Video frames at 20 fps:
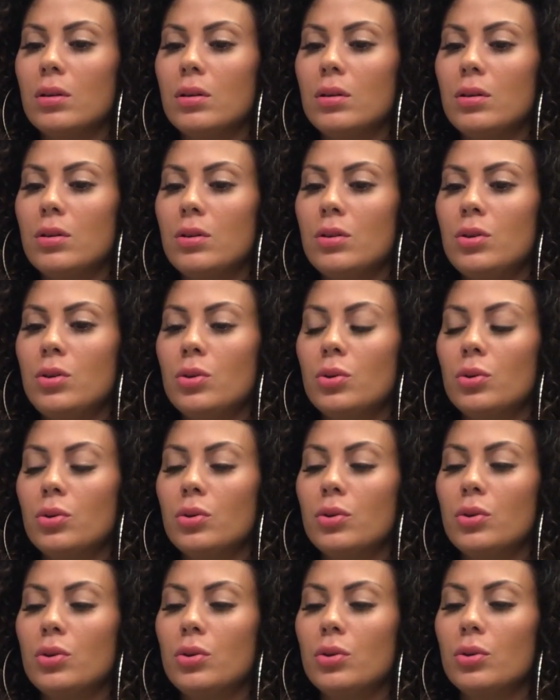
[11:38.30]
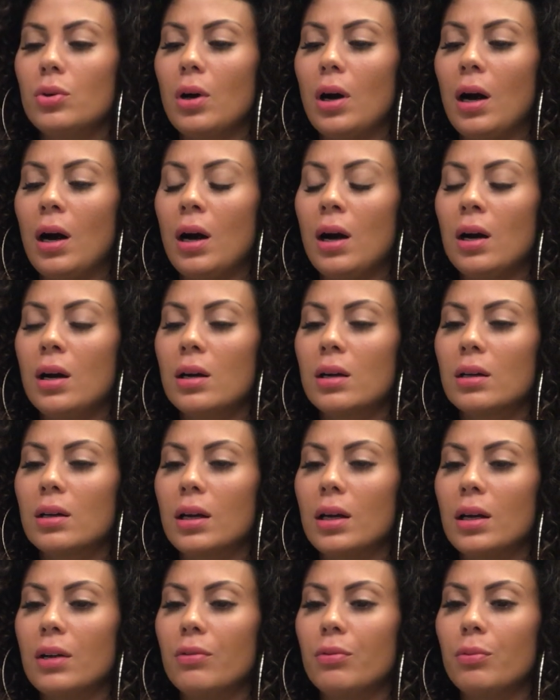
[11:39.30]
you are
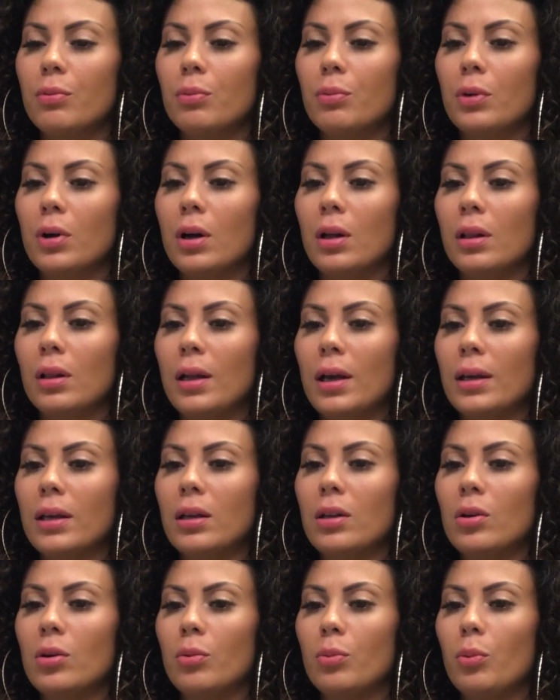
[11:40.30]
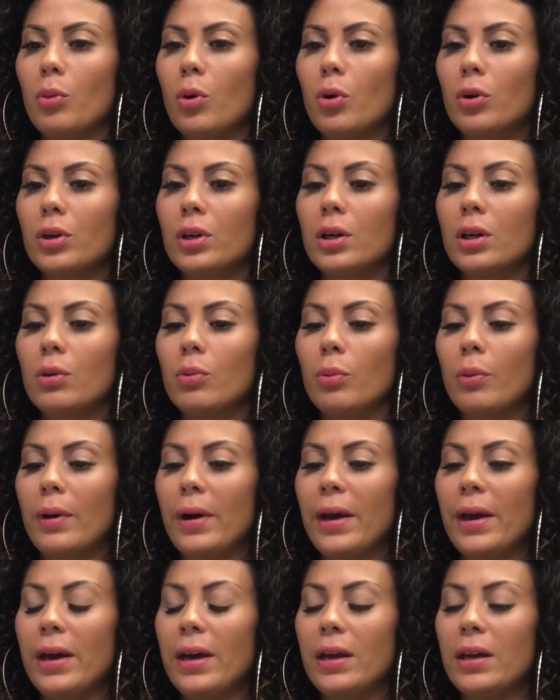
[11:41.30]
kind of like, you know, walking
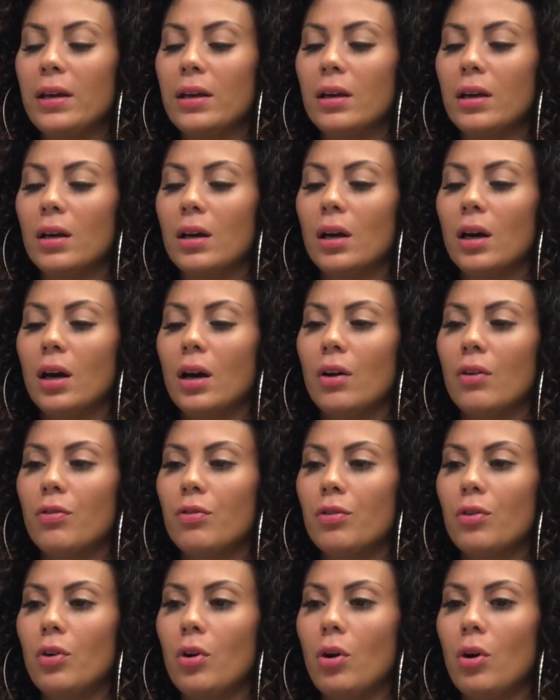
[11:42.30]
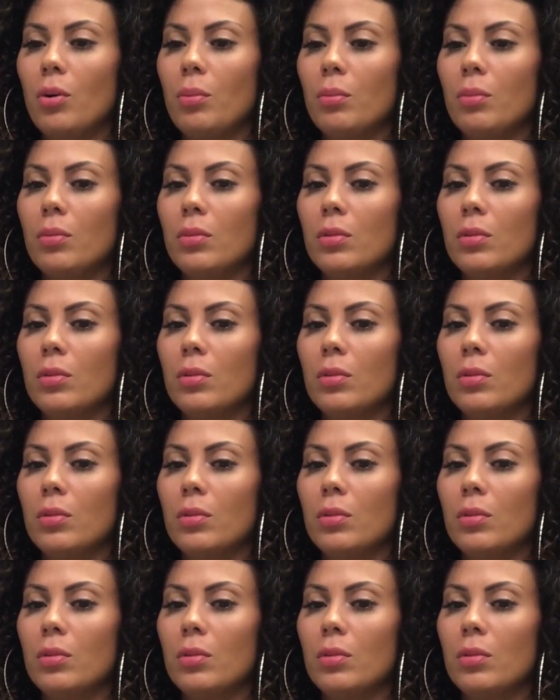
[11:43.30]
away from